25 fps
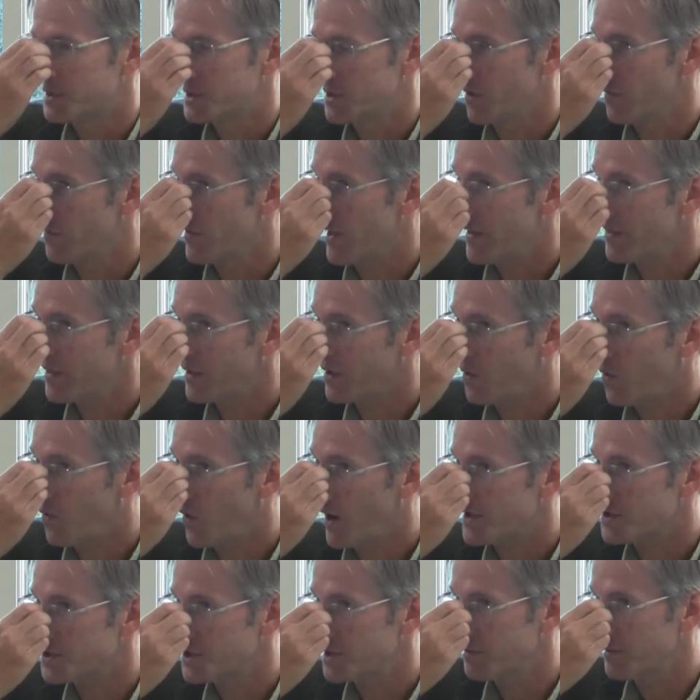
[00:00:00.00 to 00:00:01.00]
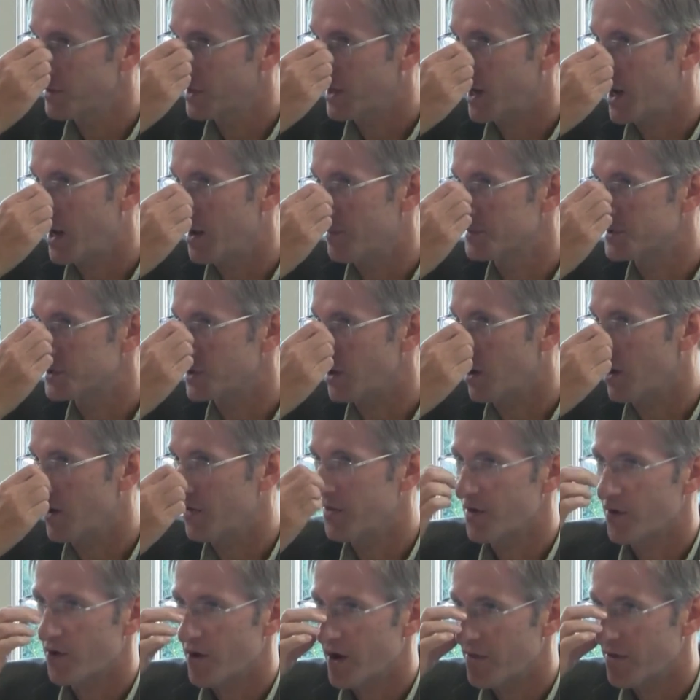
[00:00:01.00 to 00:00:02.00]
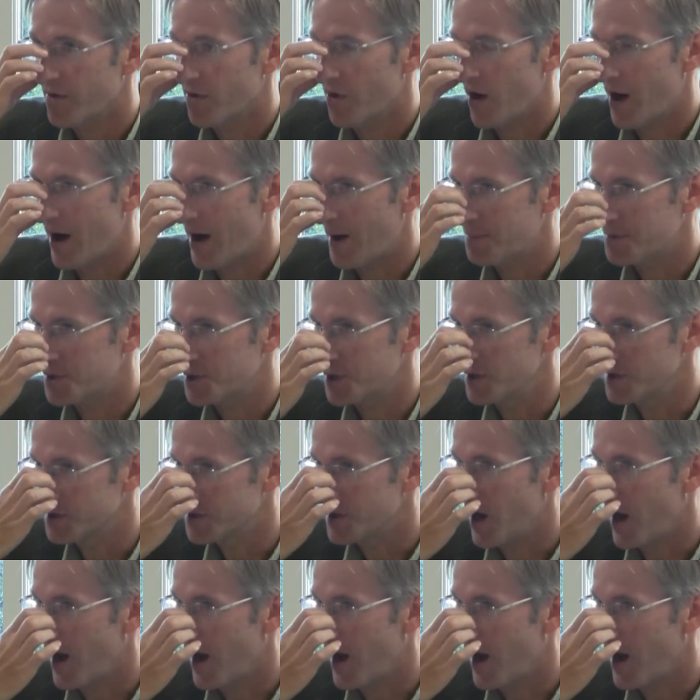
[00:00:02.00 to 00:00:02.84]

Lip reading: So then the question becomes, are there other options?